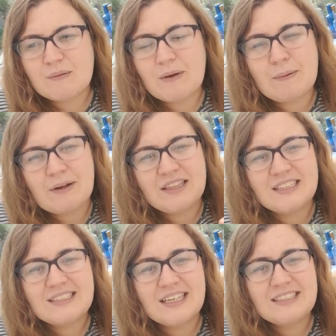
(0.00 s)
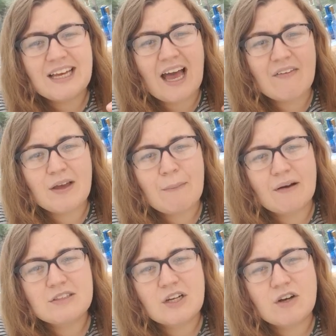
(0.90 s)
people in the city, how the
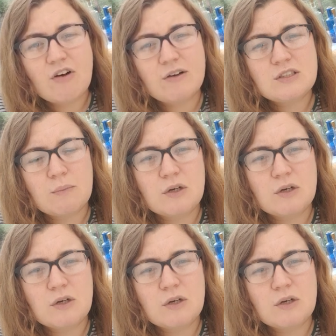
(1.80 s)
amount's going to grow so